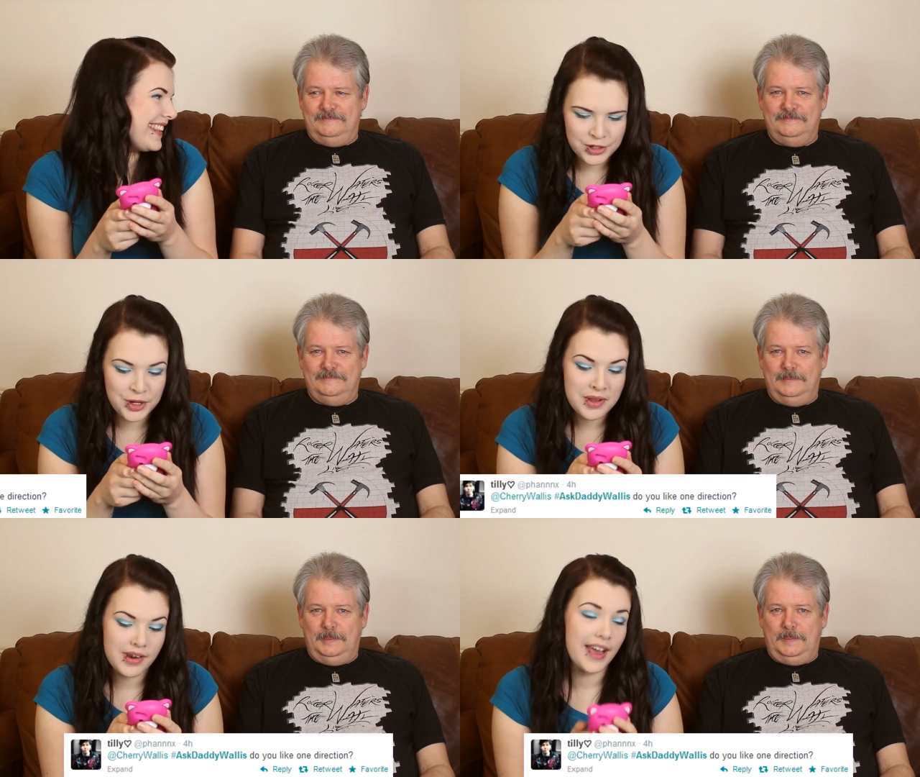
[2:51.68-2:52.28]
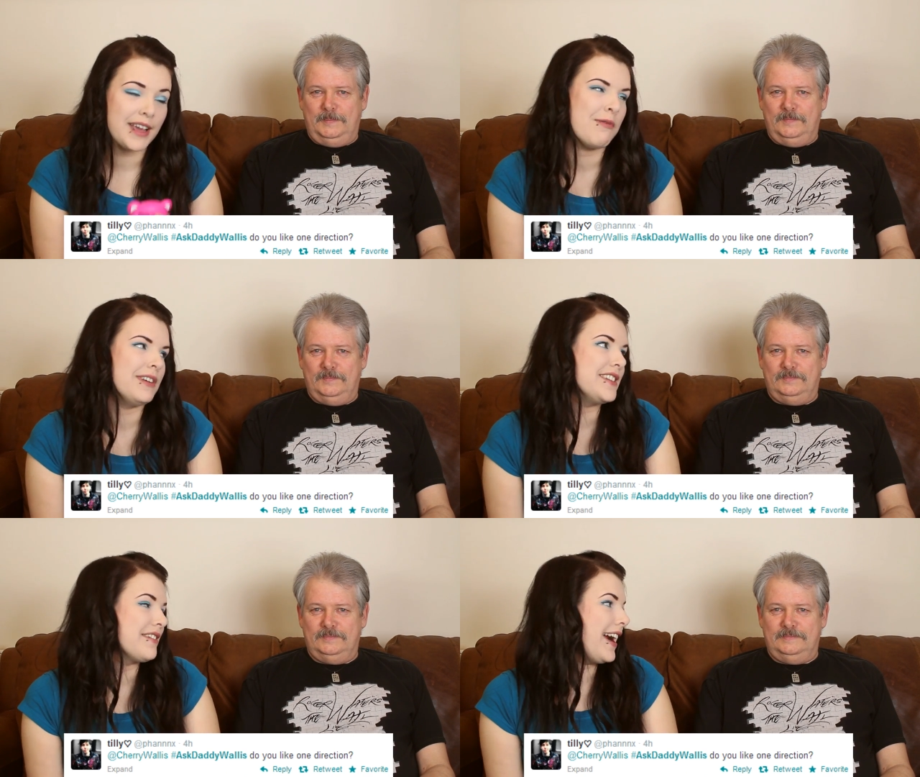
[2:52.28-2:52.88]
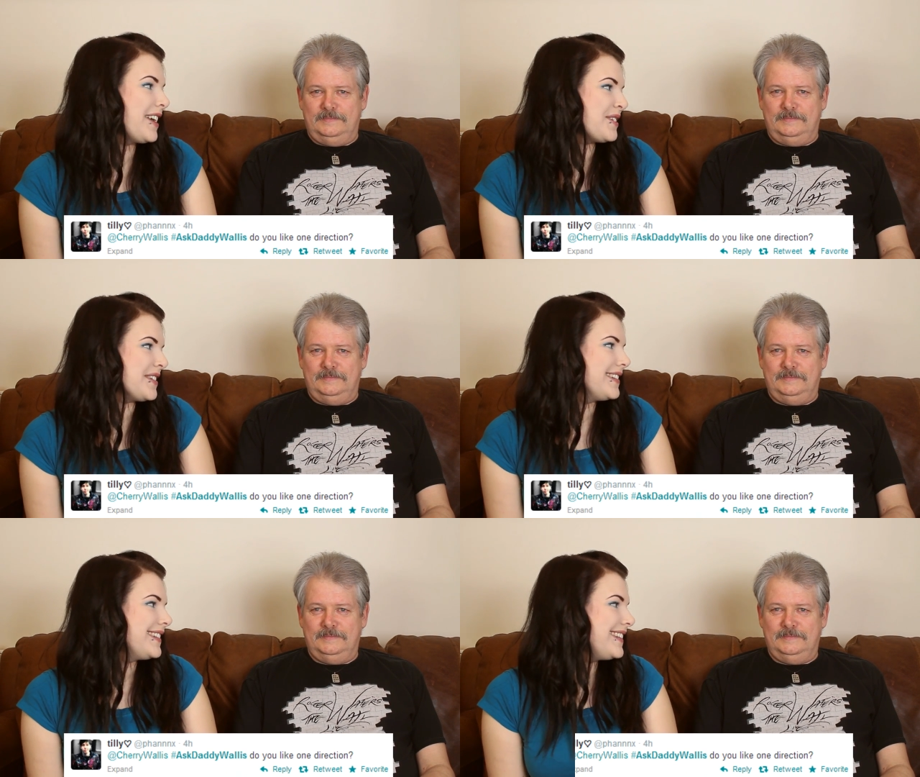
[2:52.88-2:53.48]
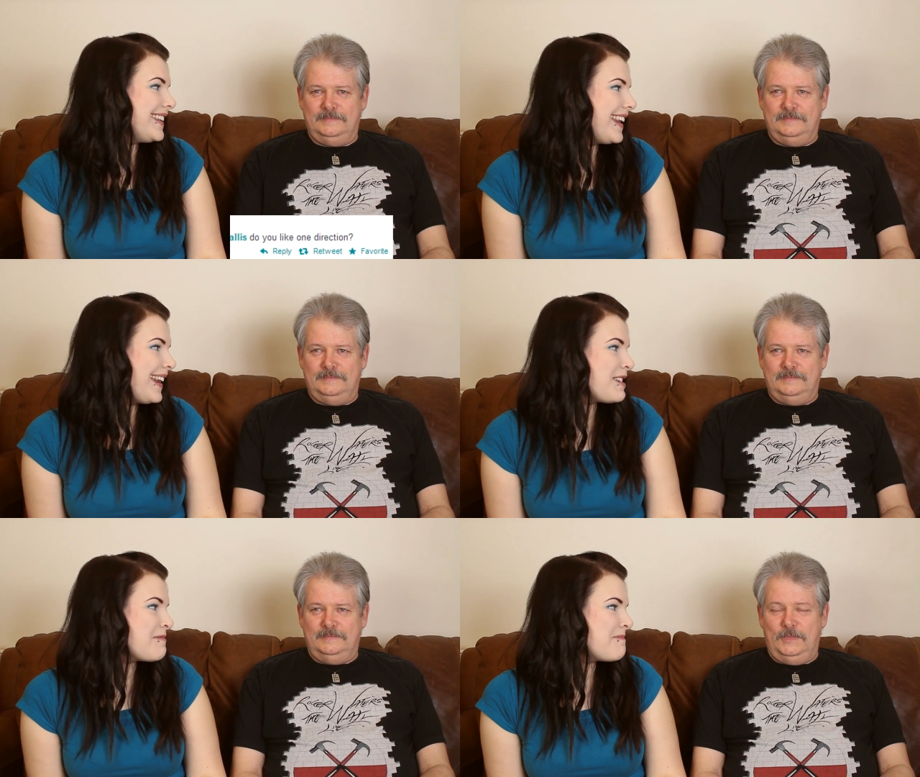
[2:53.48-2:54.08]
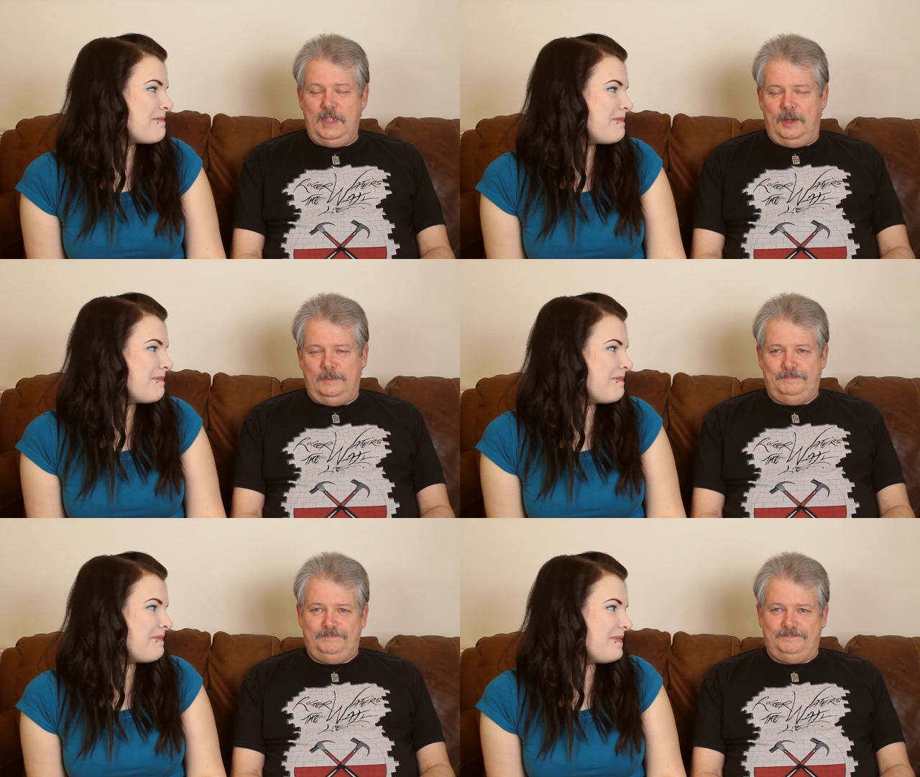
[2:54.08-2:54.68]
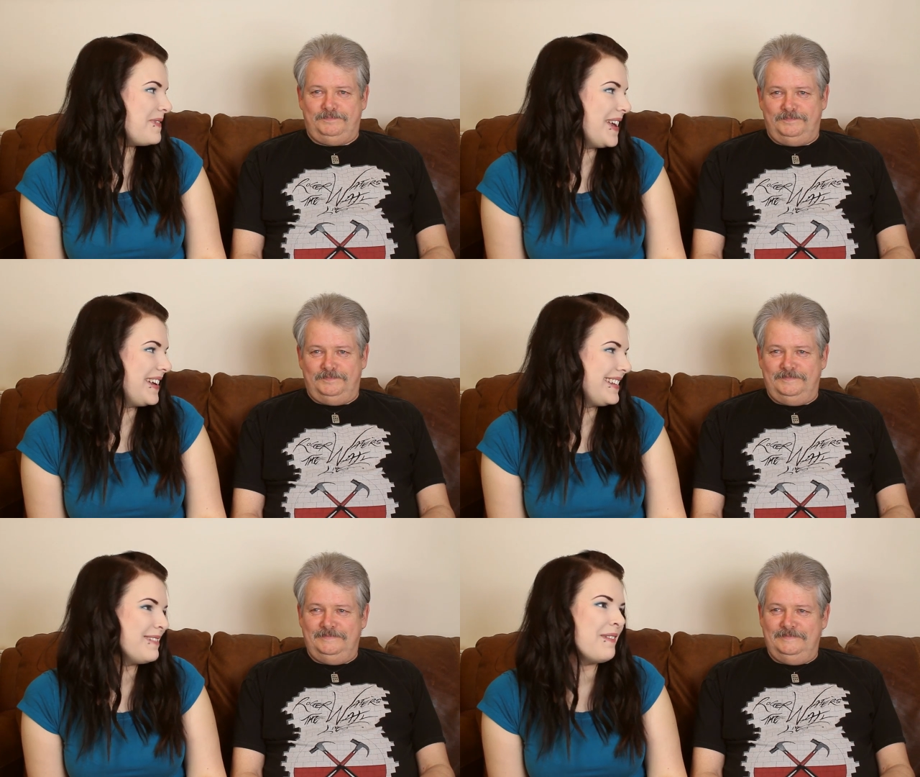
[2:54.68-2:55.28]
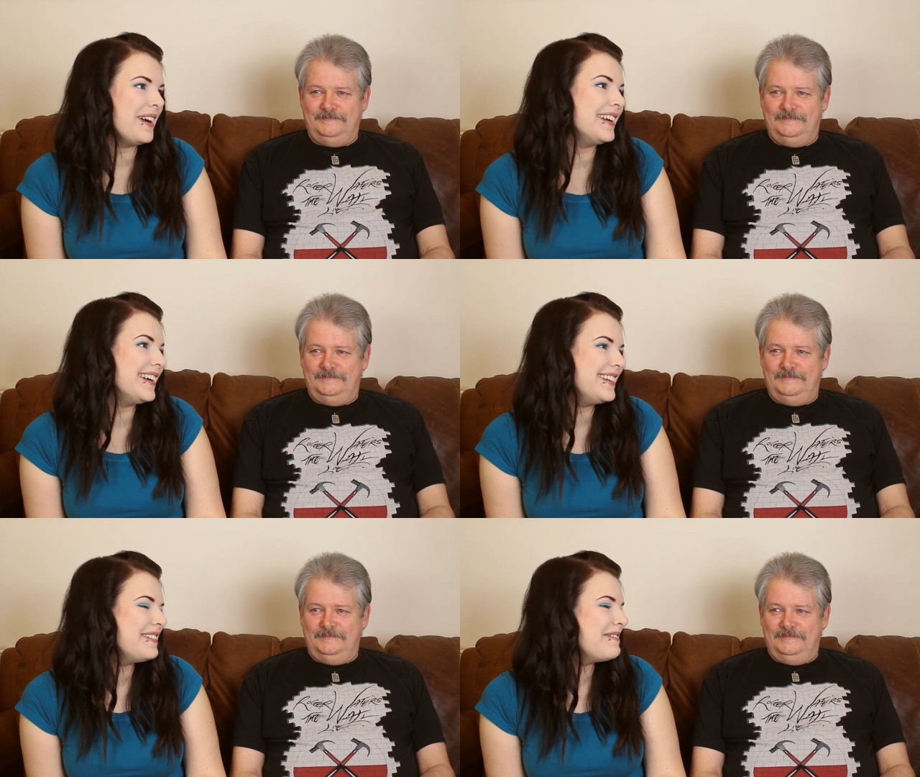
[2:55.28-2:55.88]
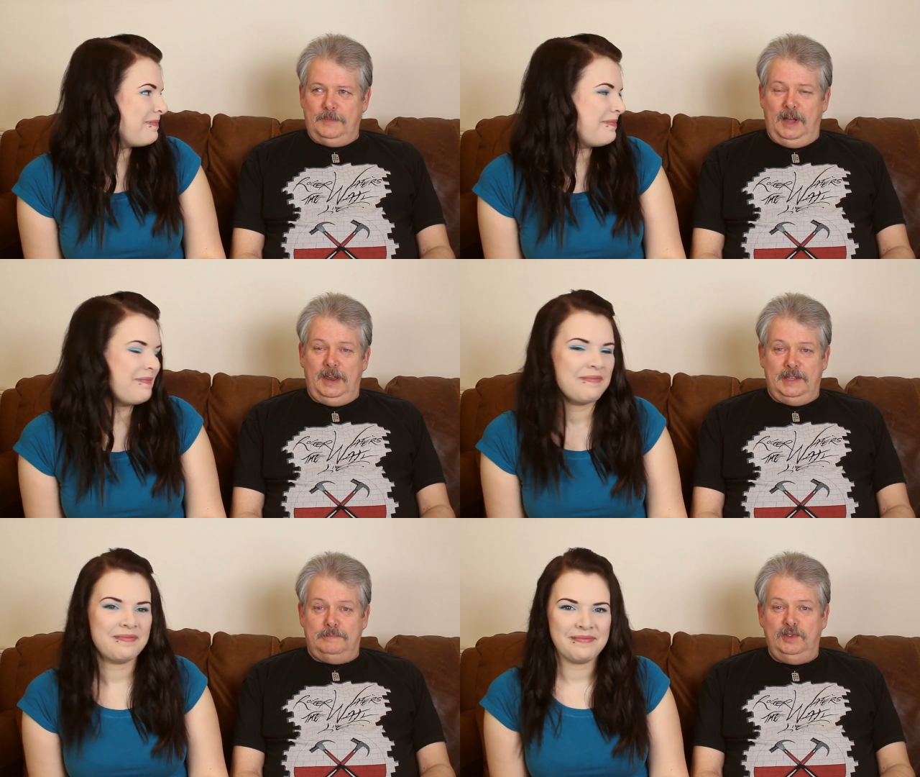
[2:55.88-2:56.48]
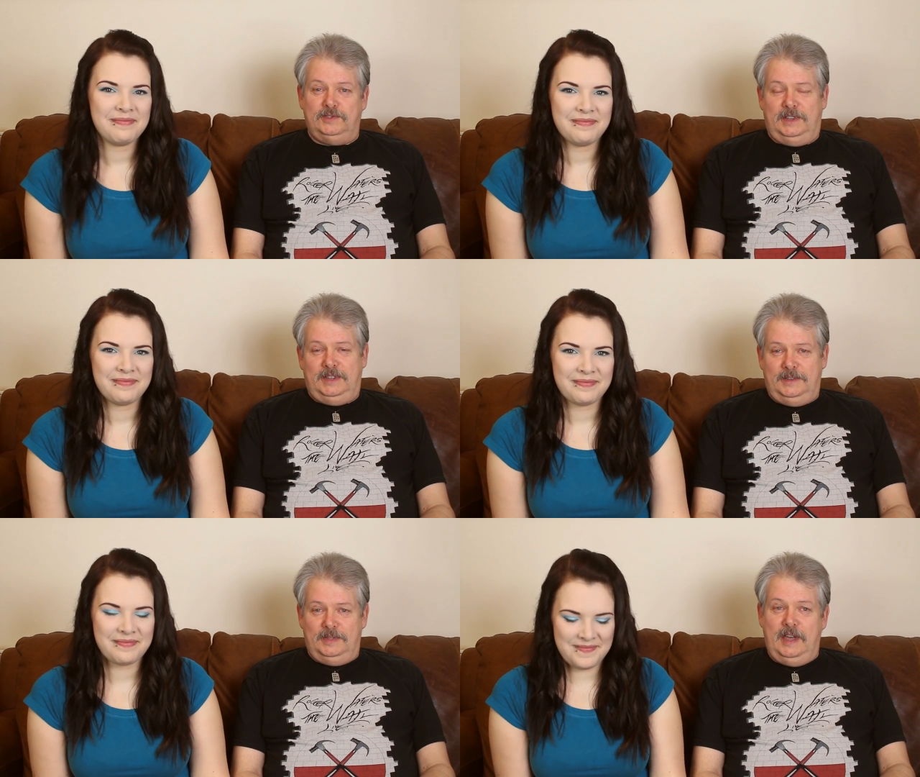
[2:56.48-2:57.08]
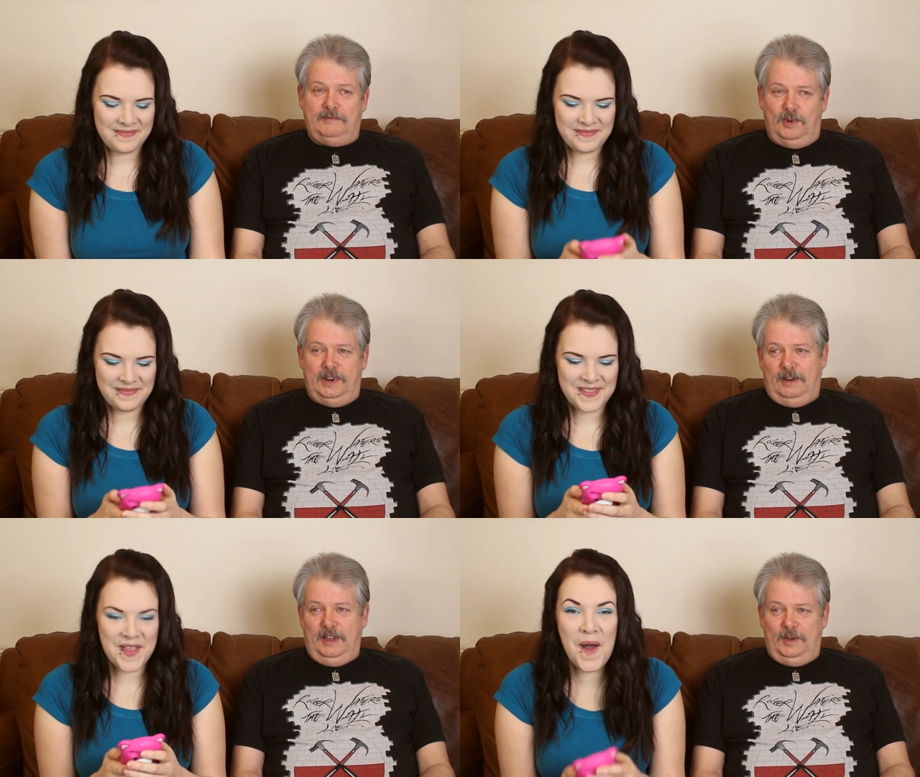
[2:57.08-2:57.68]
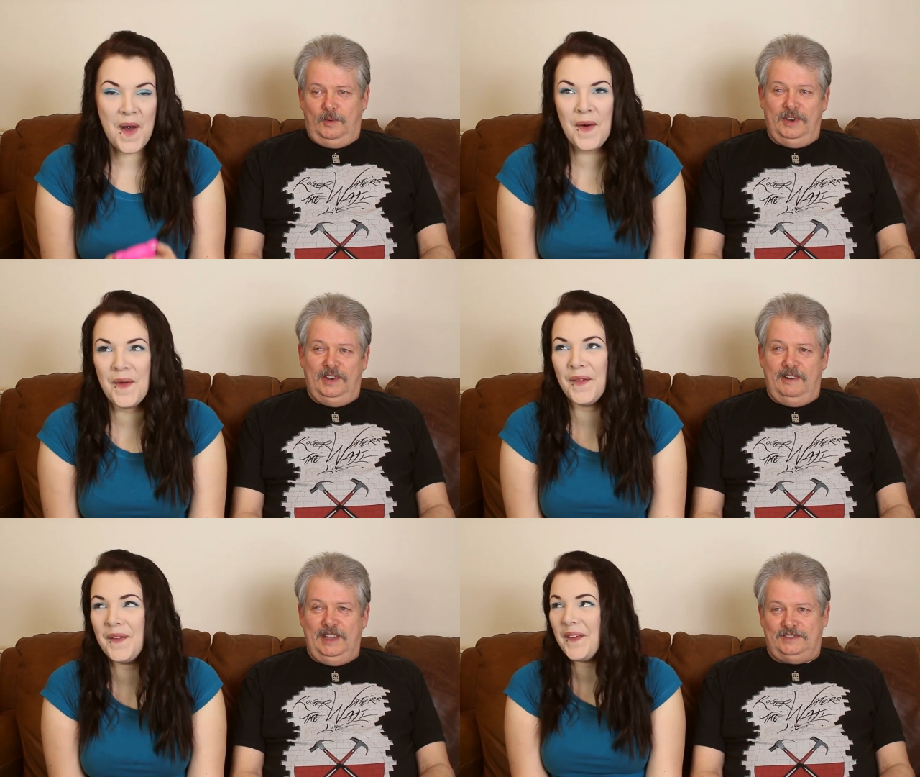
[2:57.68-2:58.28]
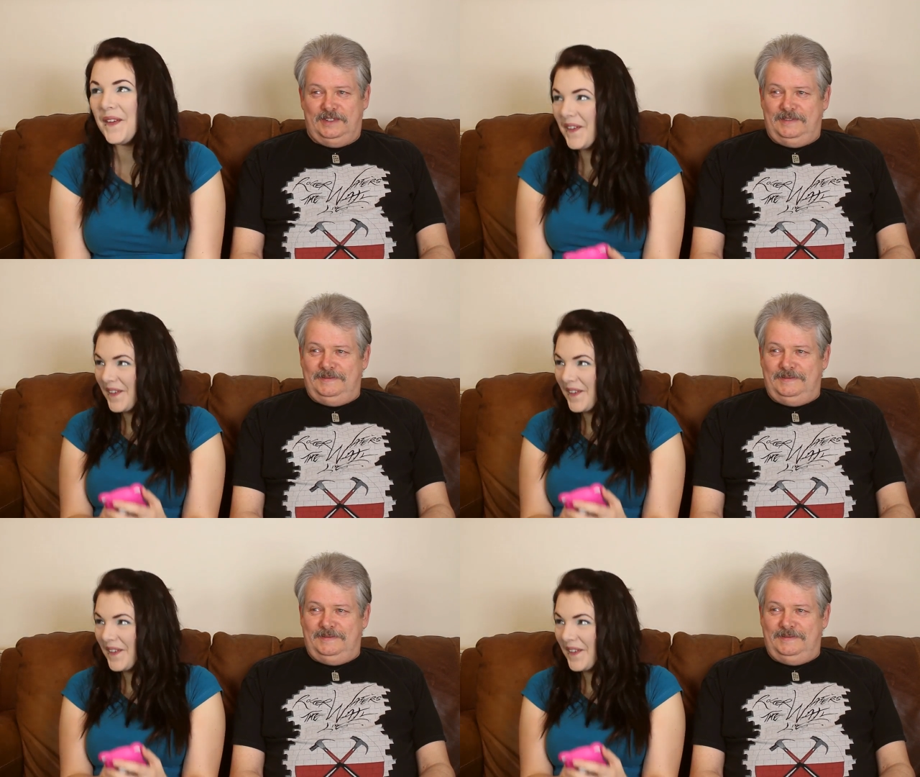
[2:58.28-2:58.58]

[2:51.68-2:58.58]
Speaker 1: Do you like One Direction?
Speaker 2: No.
Speaker 1: Why not?
Speaker 2: I like music, therefore I don't like One Direction.